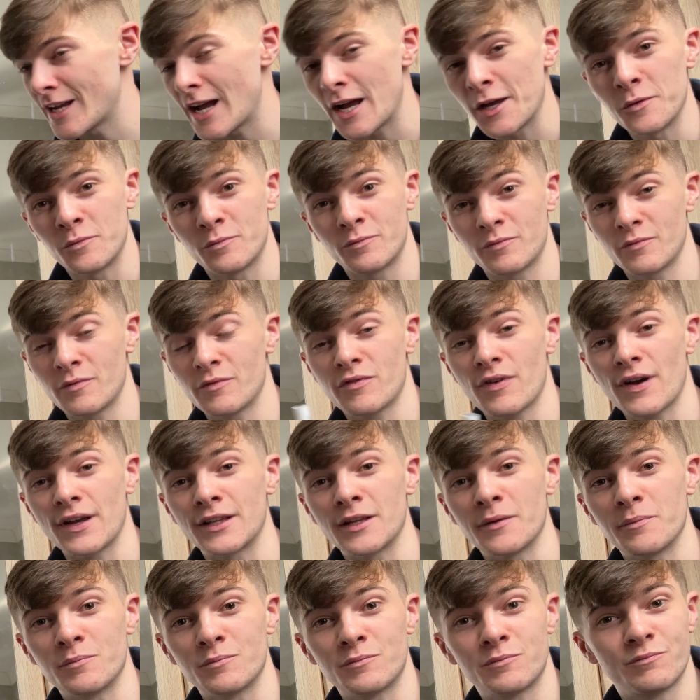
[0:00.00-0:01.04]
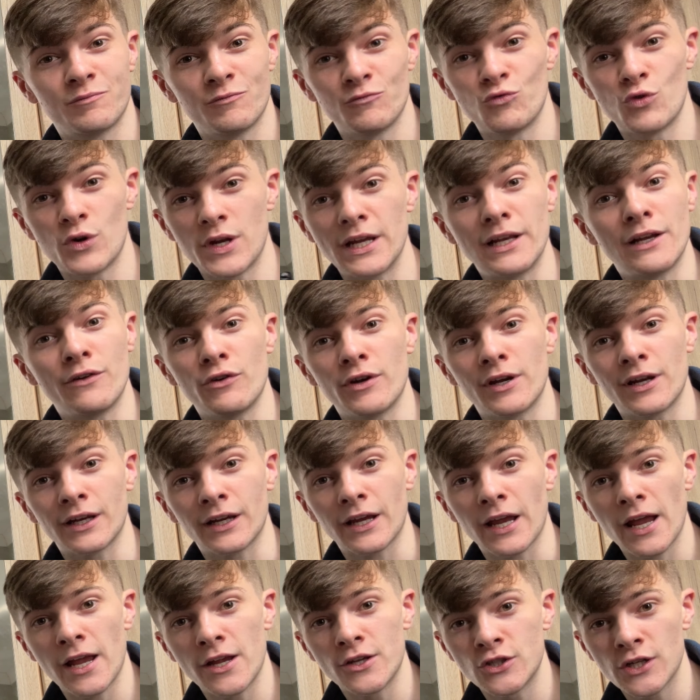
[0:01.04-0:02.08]
I find them really, really
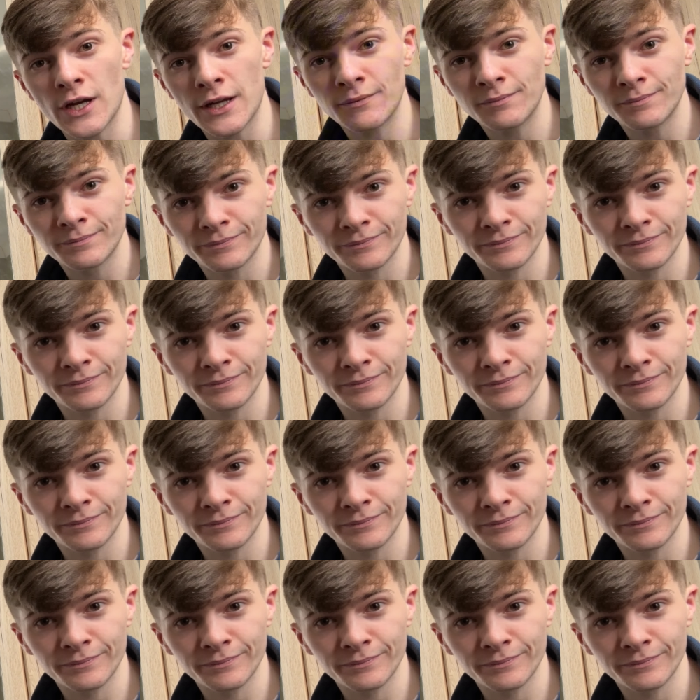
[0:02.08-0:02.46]
engaging.